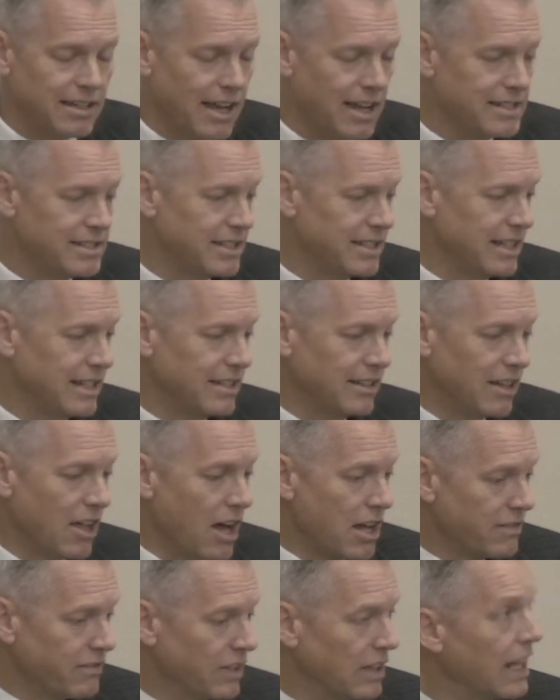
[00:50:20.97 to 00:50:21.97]
I see a
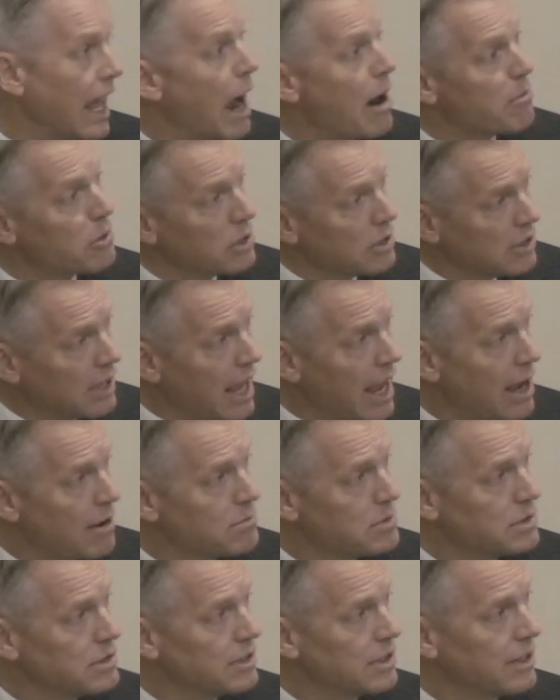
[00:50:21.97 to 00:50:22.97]
lot of elaborate
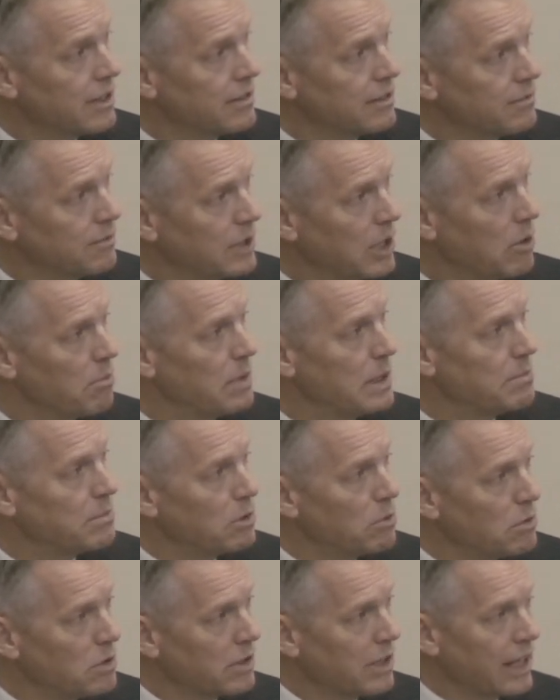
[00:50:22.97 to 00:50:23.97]
labs that, you know, people
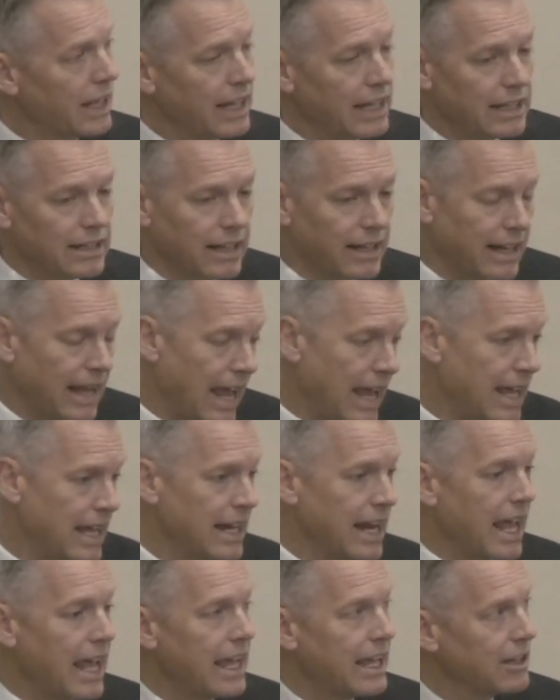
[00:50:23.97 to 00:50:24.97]
will get like ANA
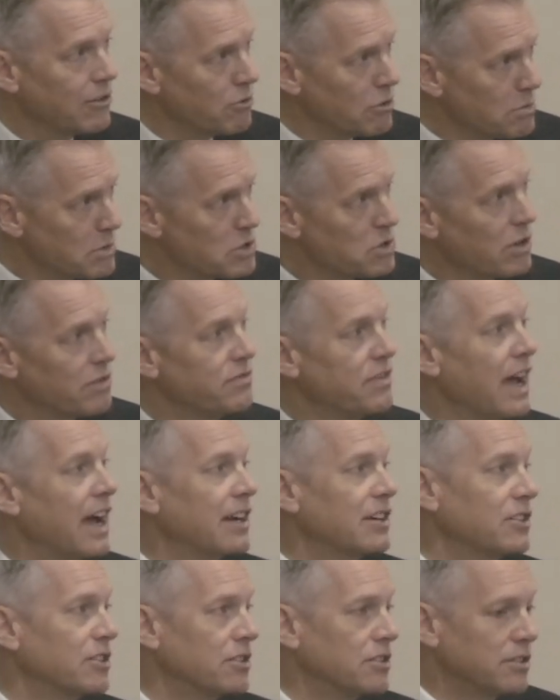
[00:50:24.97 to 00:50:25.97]
and rheumatoid
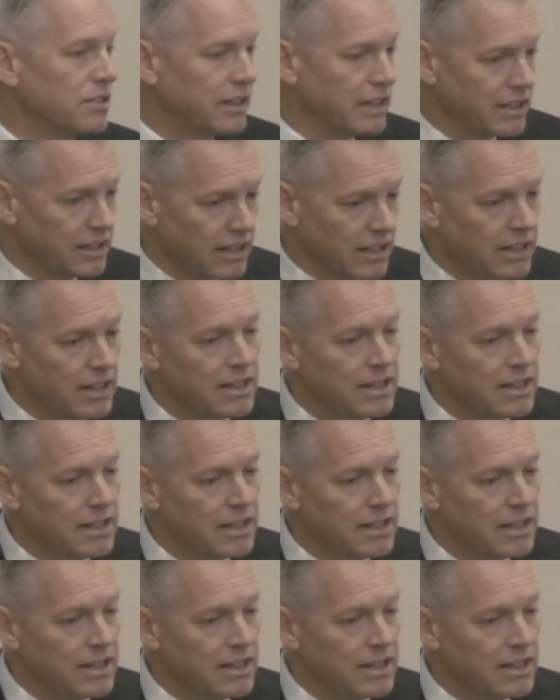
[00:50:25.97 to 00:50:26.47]
factor and,